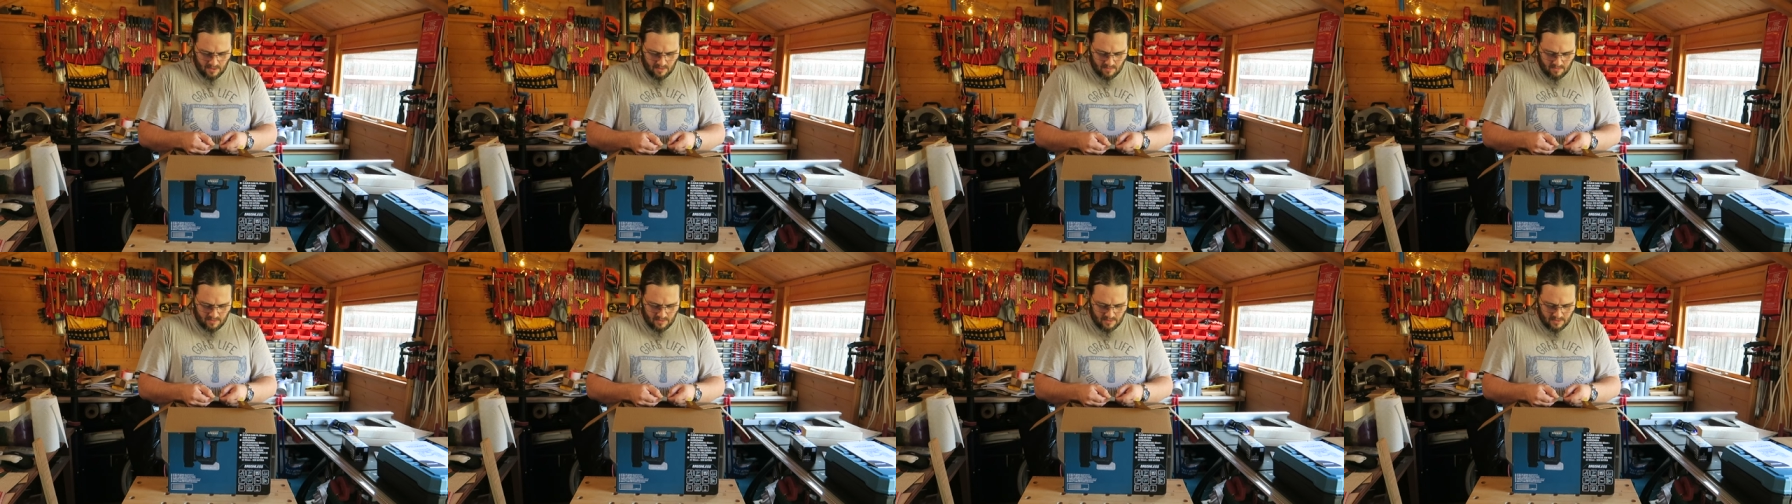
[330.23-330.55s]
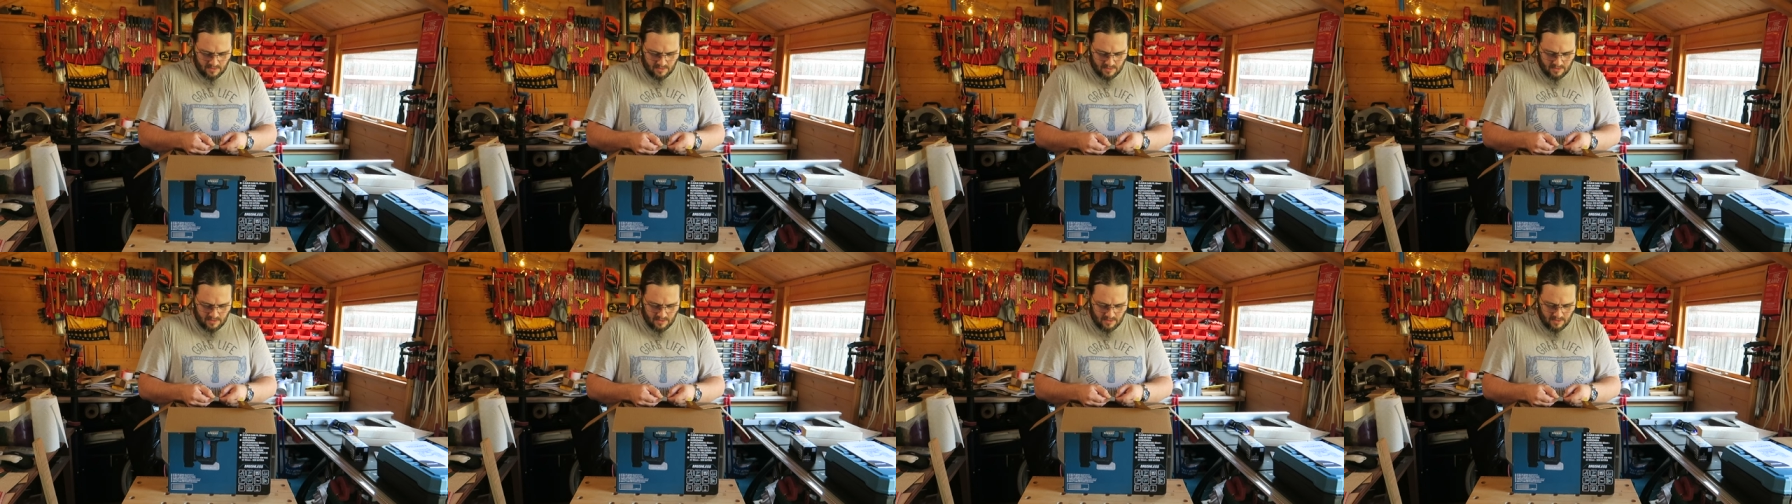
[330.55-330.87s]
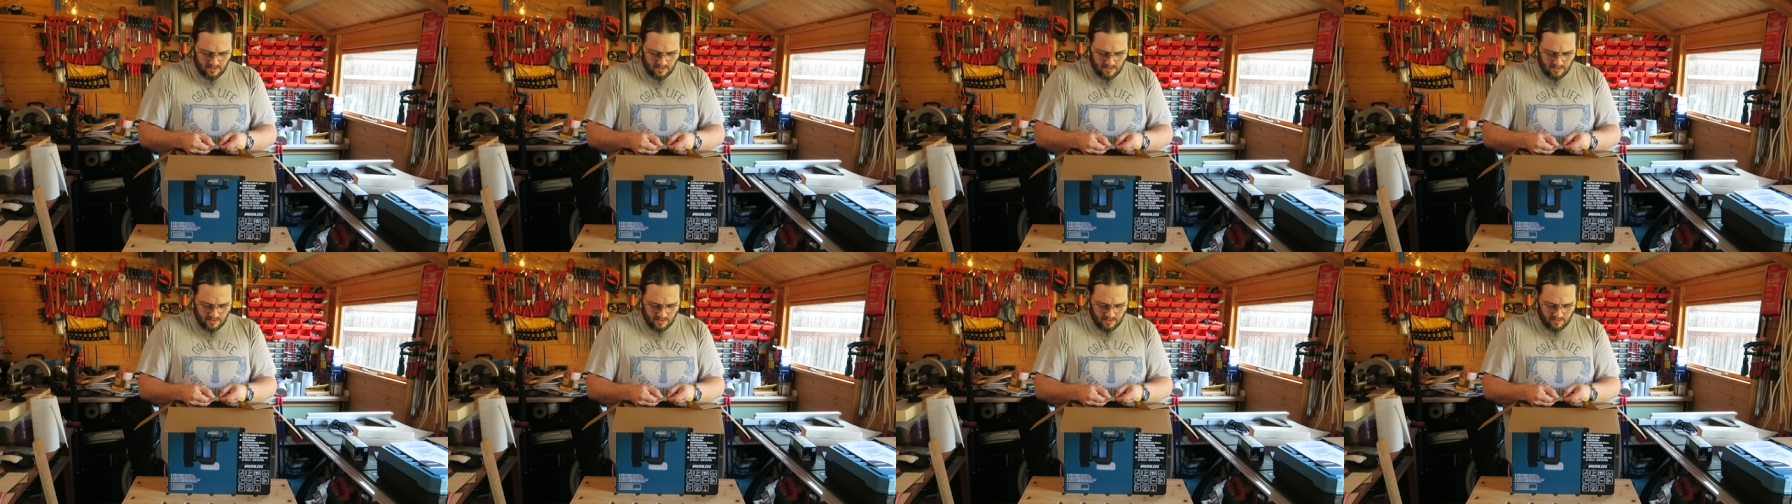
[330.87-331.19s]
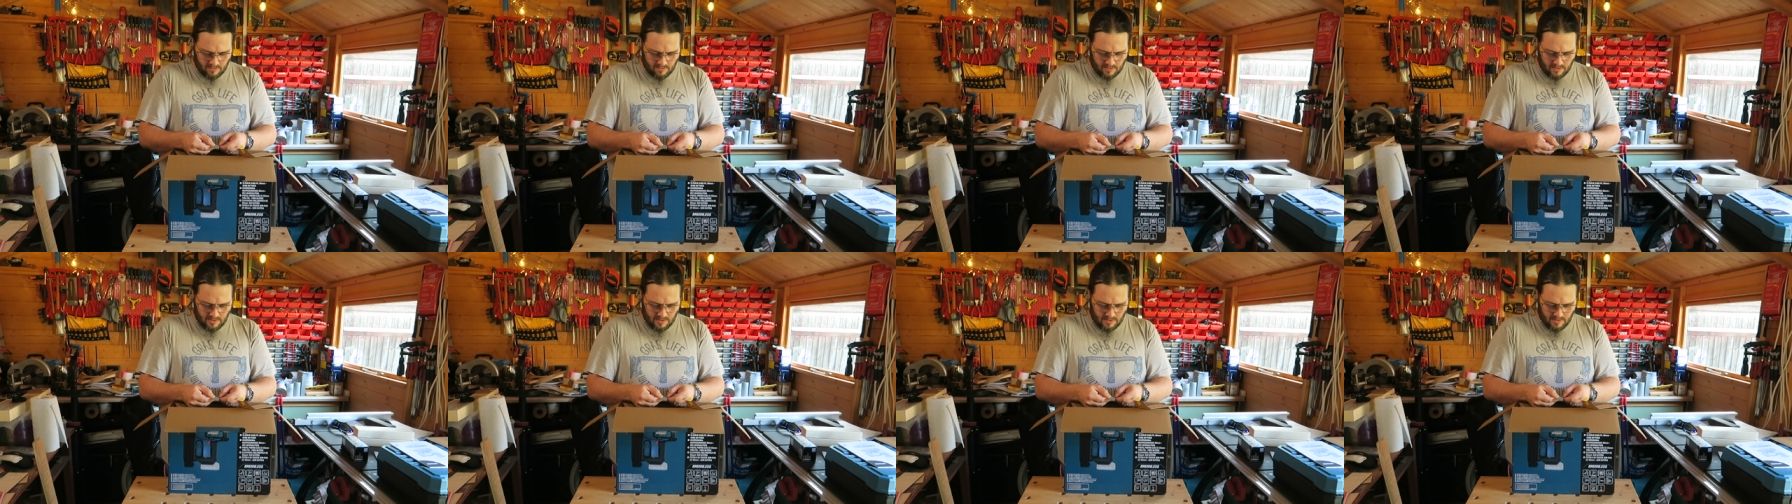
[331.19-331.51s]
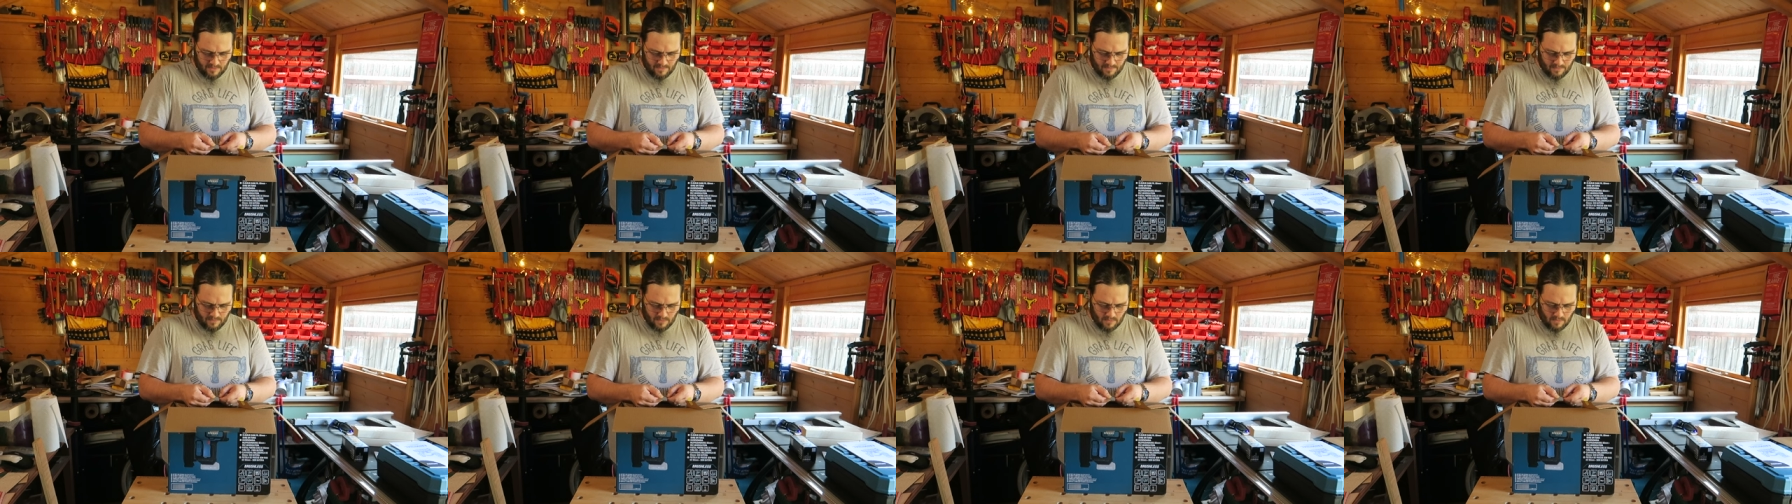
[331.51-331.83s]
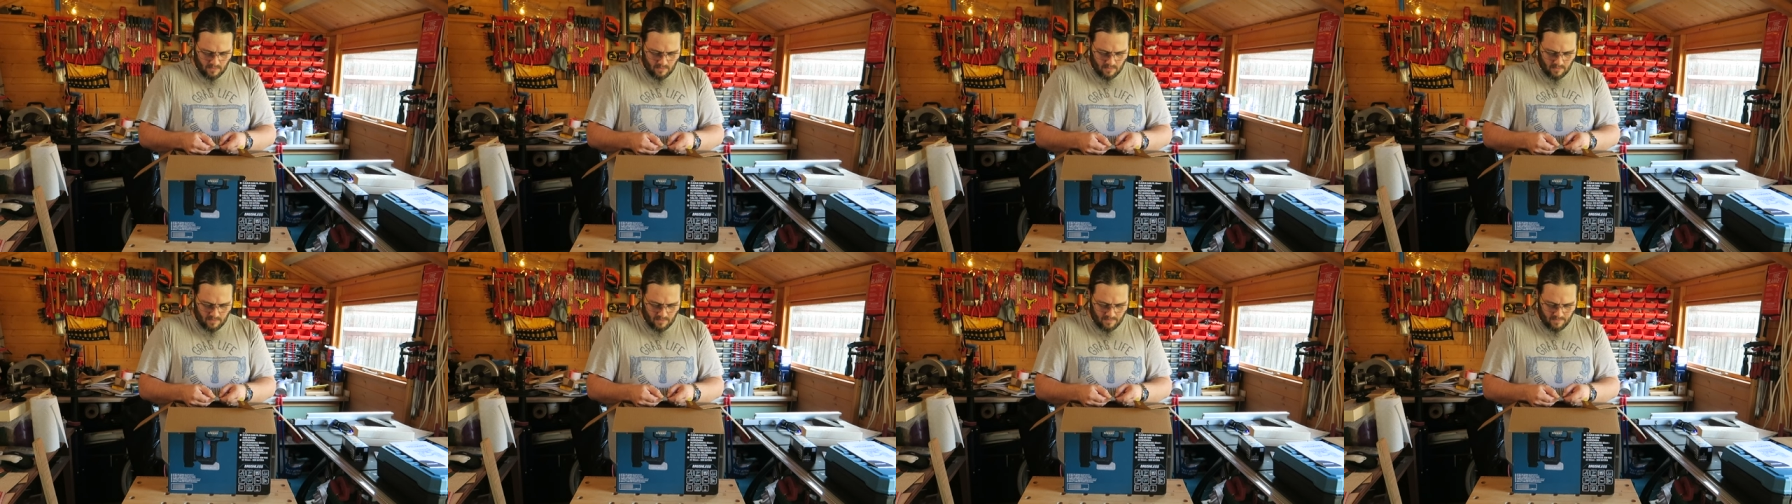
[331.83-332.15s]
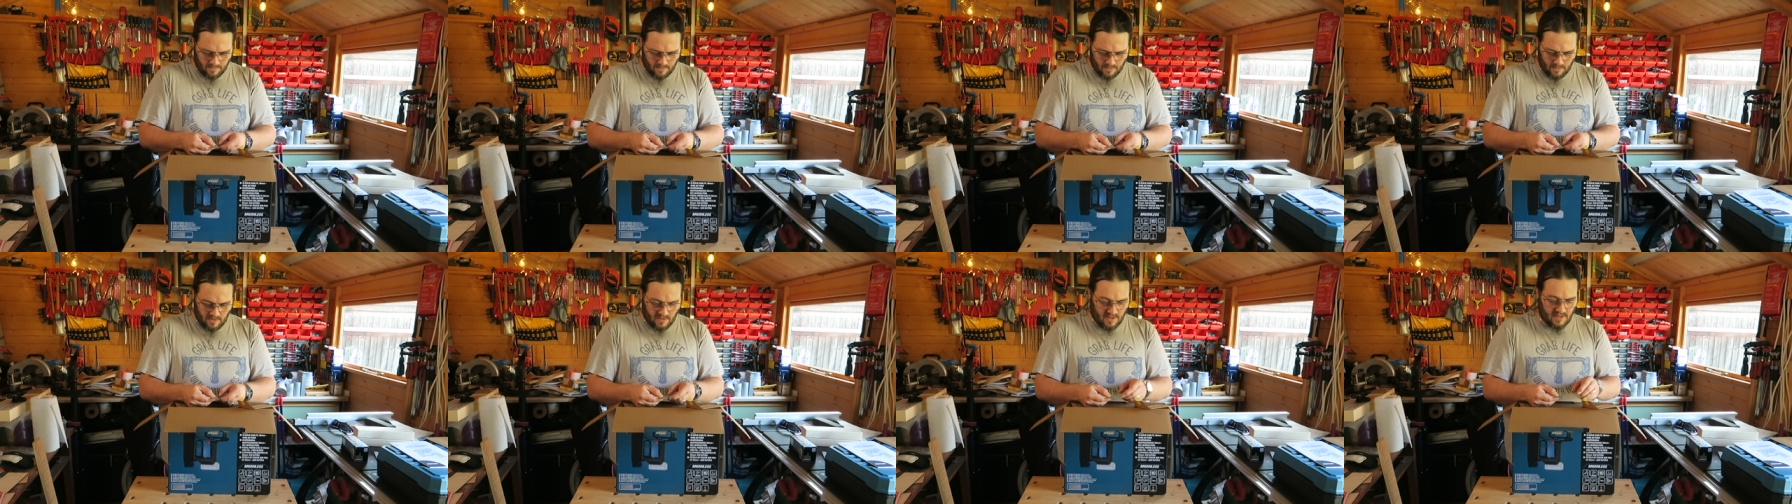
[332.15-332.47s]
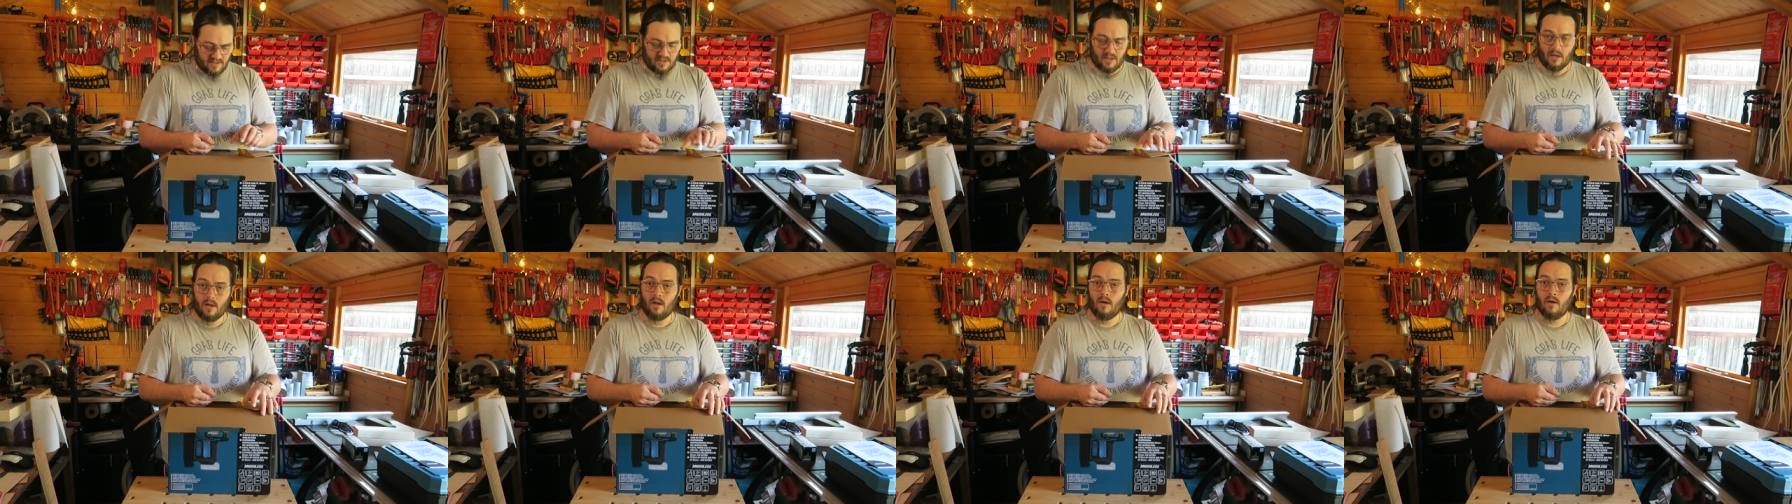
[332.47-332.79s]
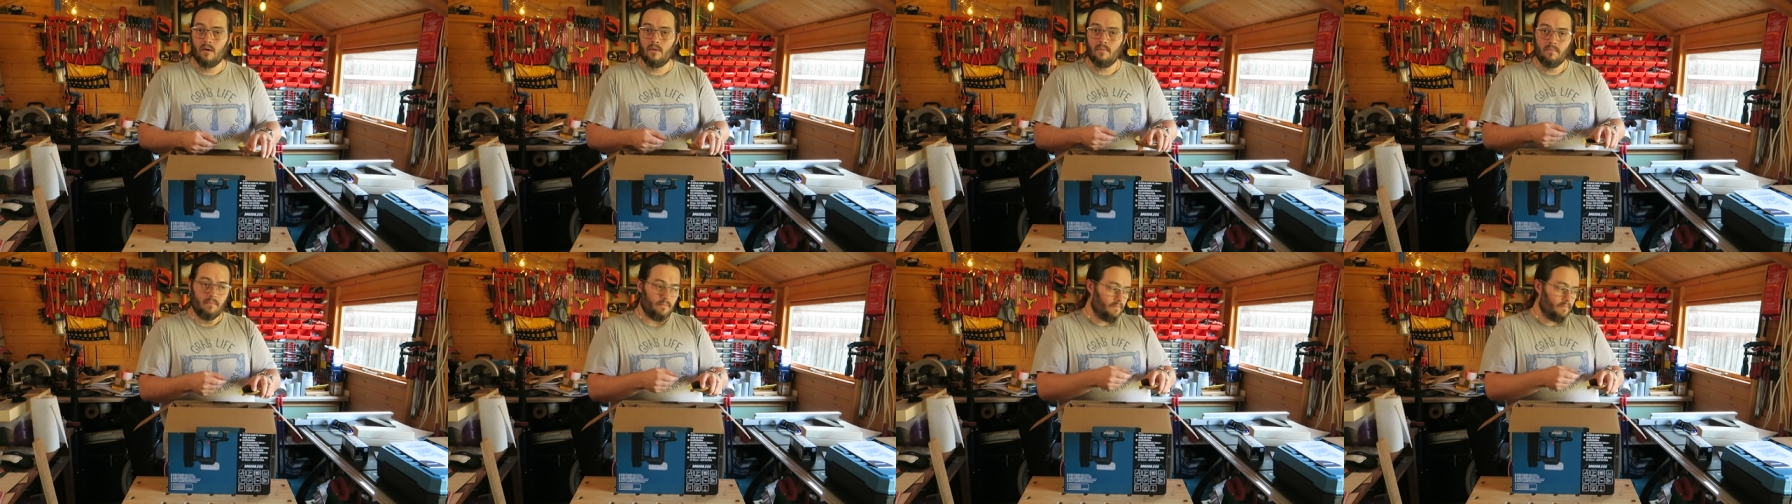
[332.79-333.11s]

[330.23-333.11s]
1, 2, 3, 4, 5. There's a lot.